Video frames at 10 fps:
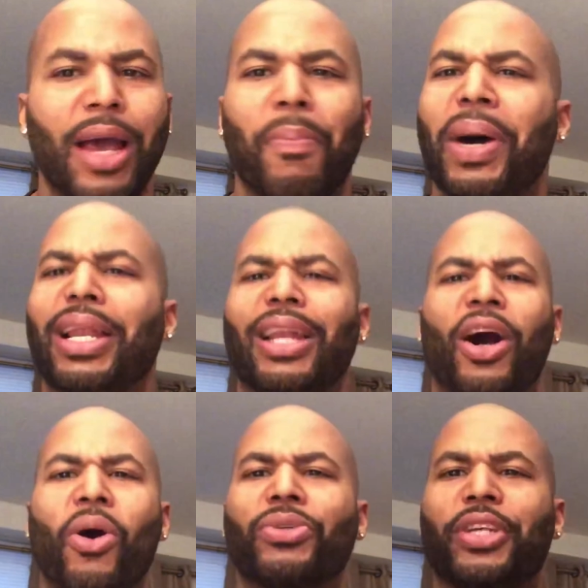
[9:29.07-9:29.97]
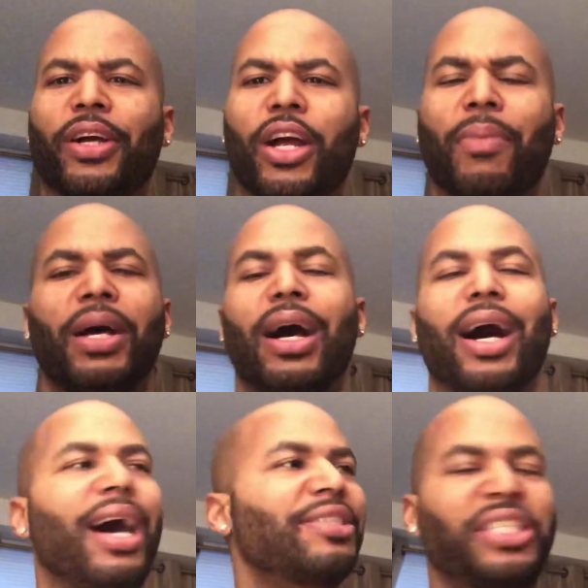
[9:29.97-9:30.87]
But long term,
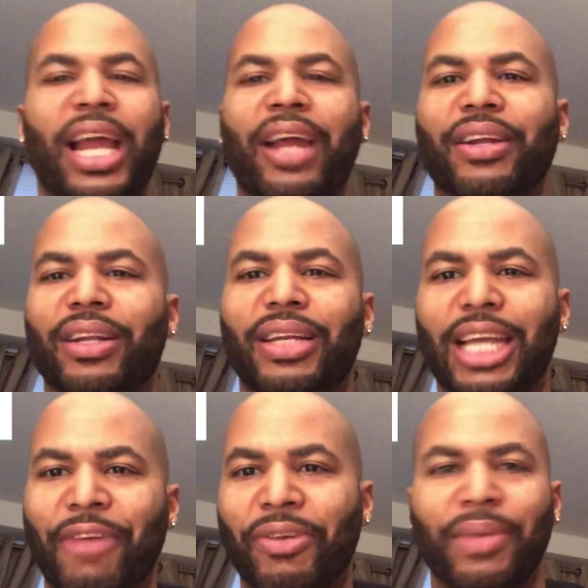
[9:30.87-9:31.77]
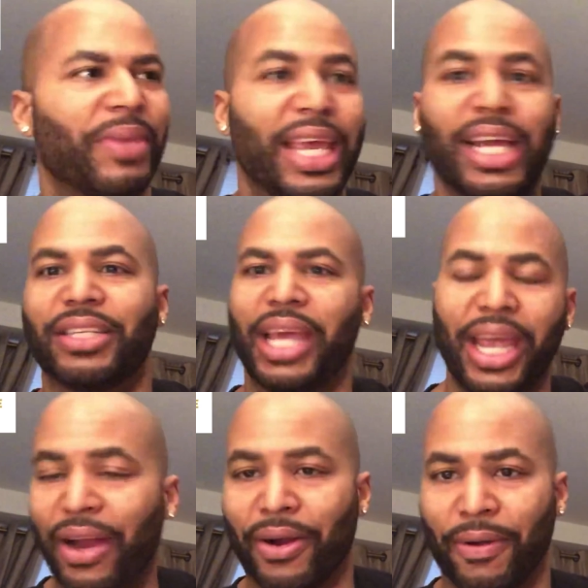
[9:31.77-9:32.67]
her standard of living is
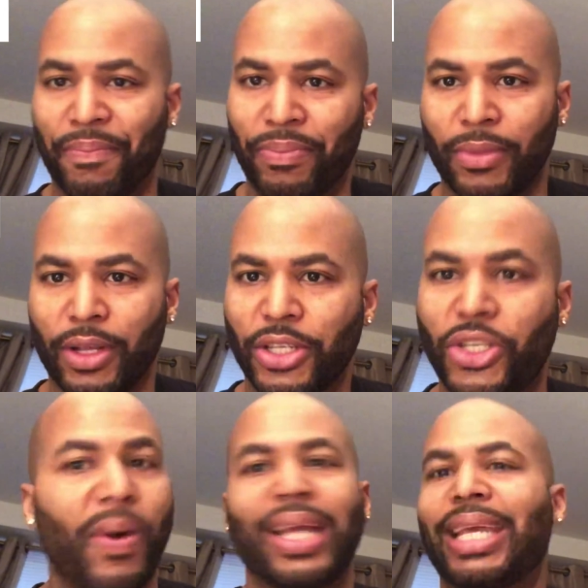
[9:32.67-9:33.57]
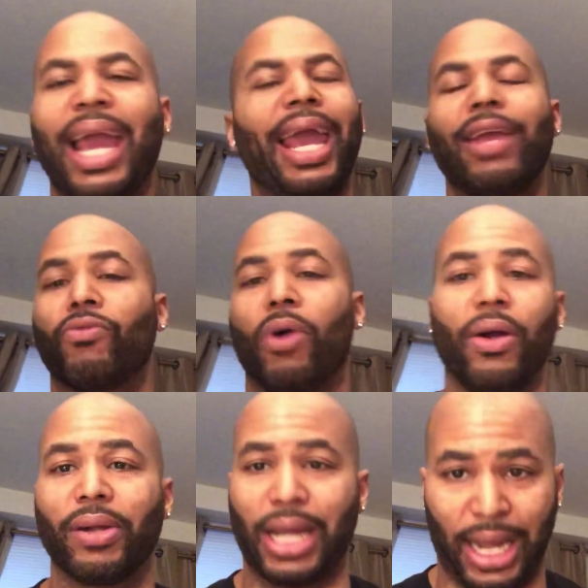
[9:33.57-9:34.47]
here. So it can't
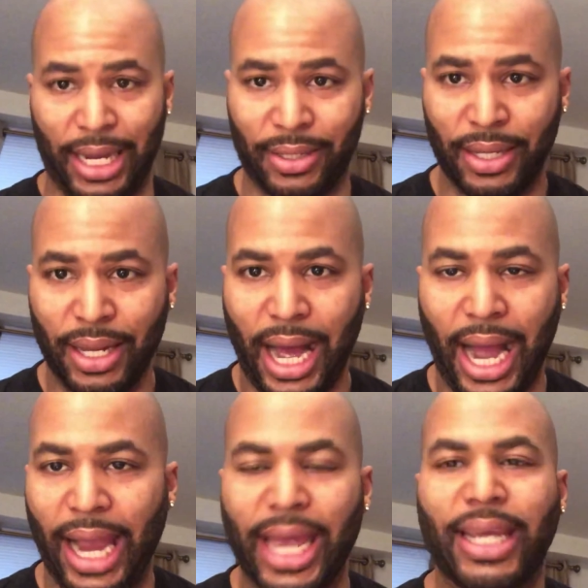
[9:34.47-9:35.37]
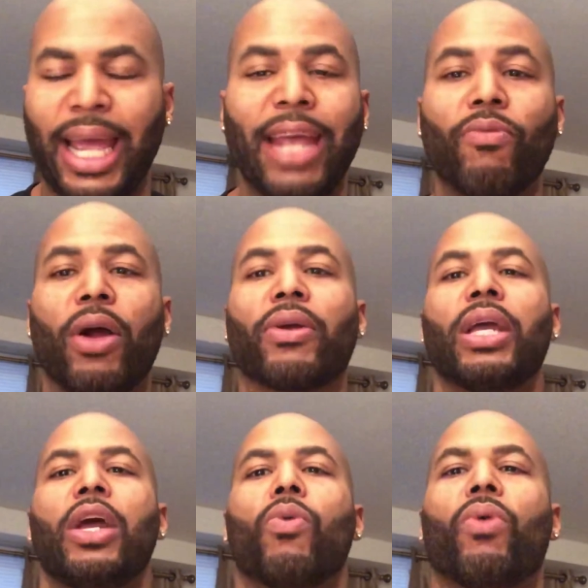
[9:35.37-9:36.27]
work, guys. All right, it can't work.
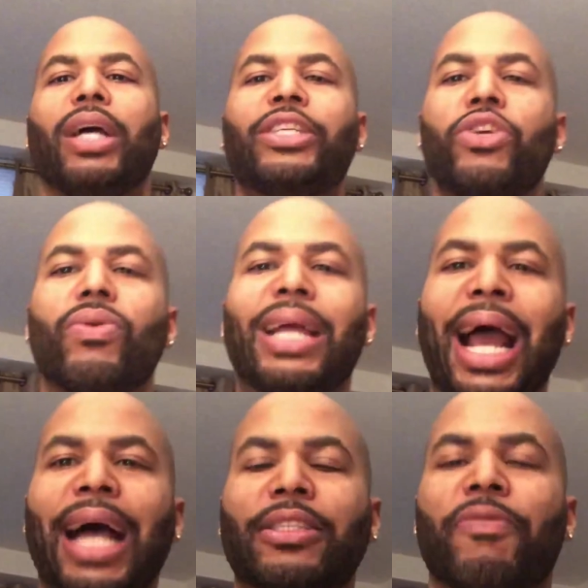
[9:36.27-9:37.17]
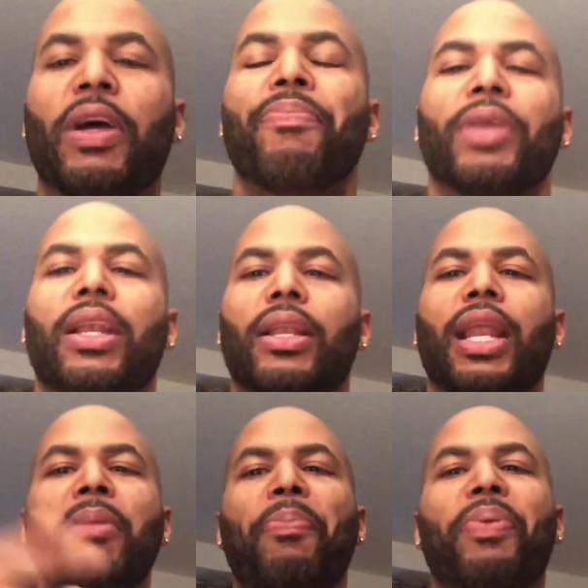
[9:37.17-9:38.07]
Once you guys develop,
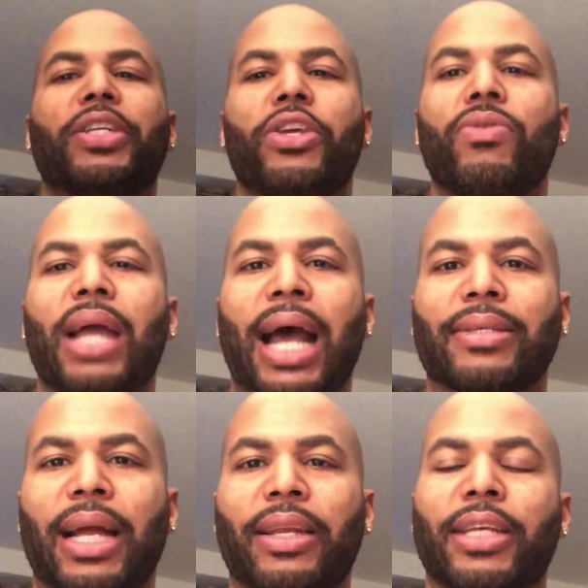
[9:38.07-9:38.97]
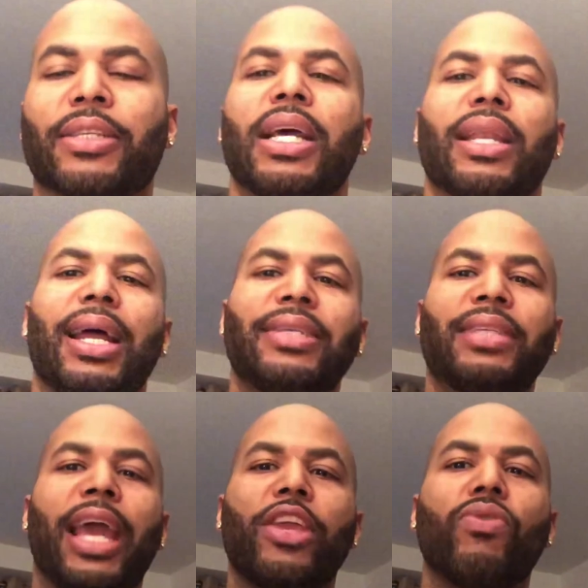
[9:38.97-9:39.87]
let me put it to you guys like this. Let's
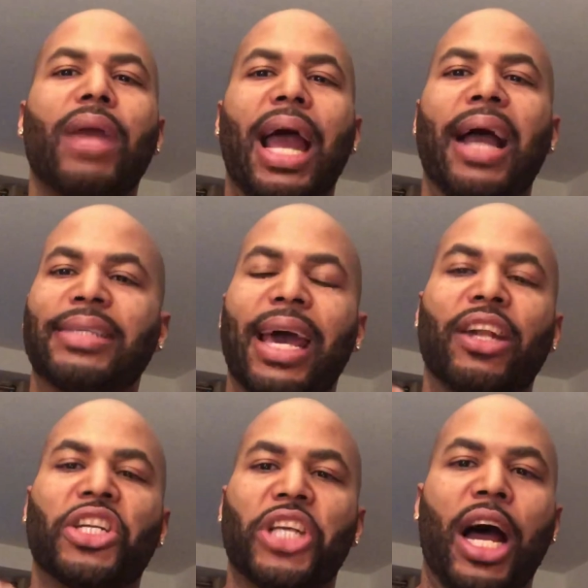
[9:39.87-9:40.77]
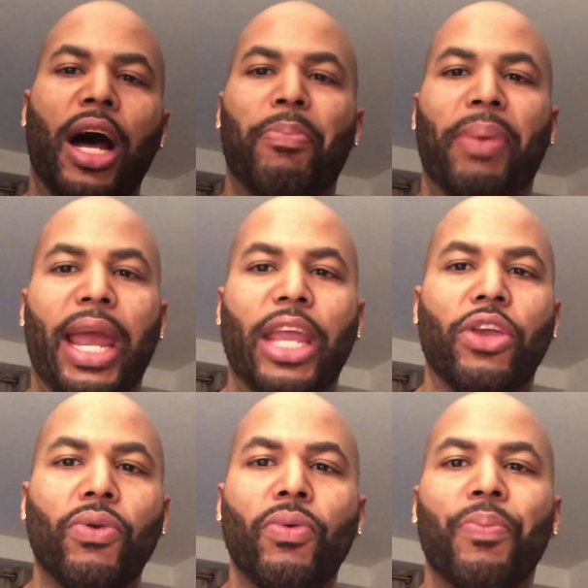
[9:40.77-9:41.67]
say you guys had a job paying
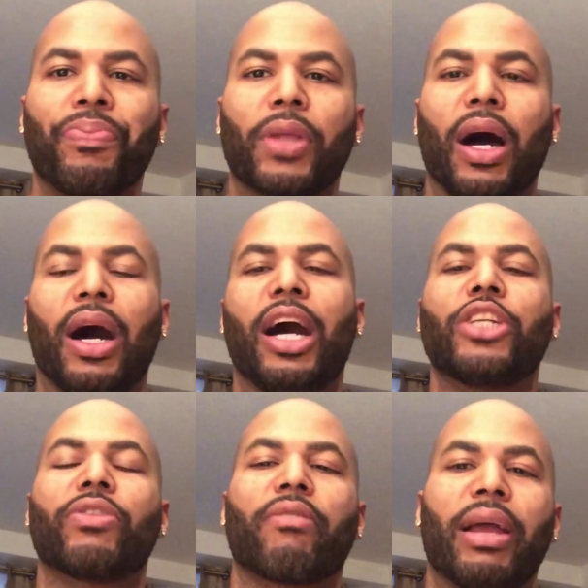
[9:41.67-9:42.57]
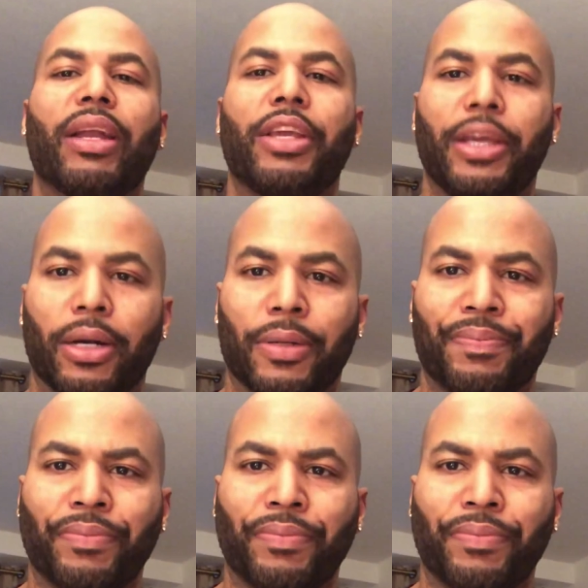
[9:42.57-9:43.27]
you 100 grand a year,